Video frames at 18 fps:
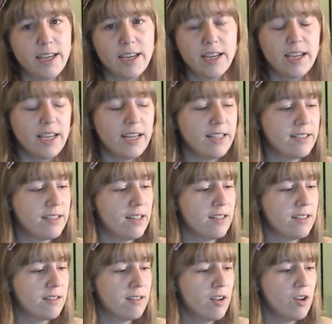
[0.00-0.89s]
He
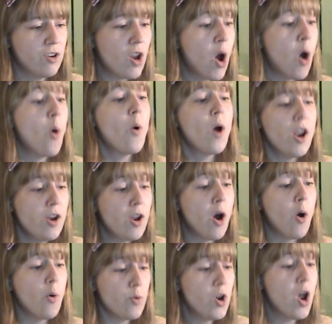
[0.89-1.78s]
says, no.
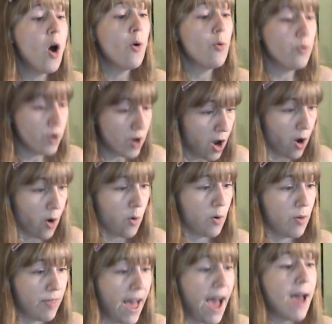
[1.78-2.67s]

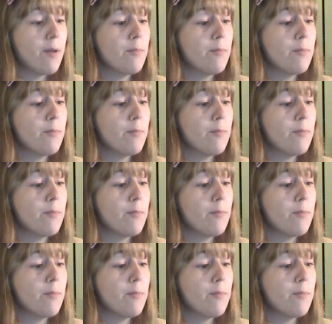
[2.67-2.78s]
That